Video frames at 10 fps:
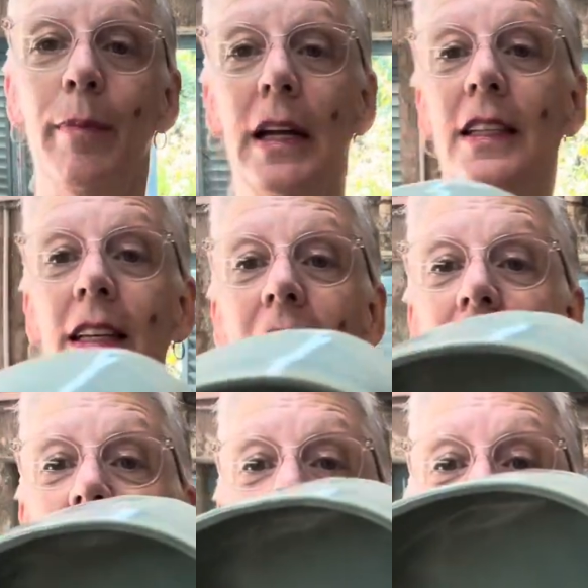build it,
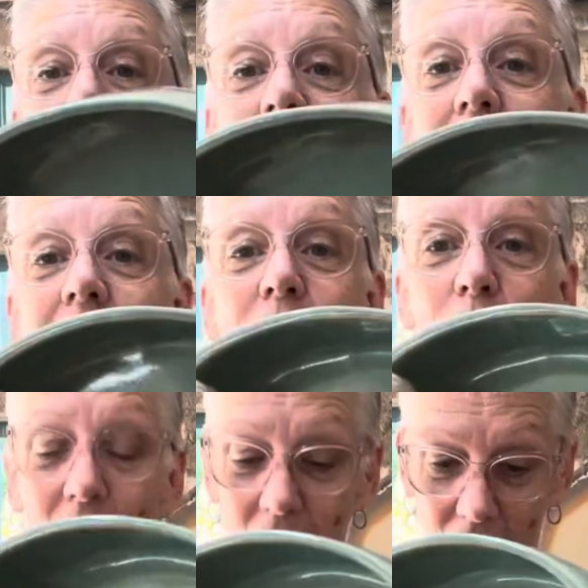I did. So
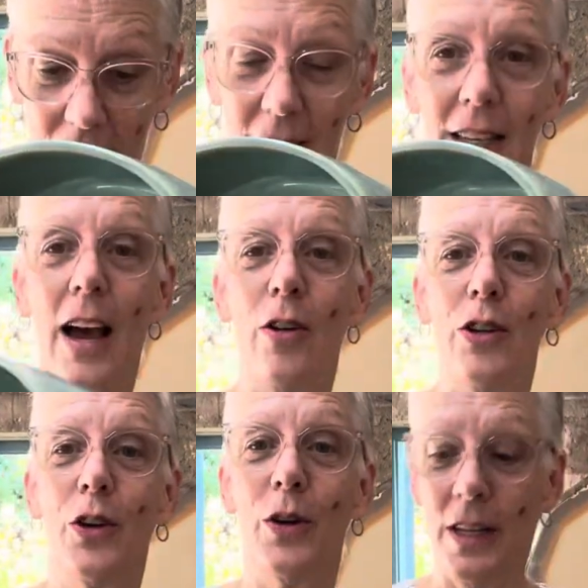this is now you're going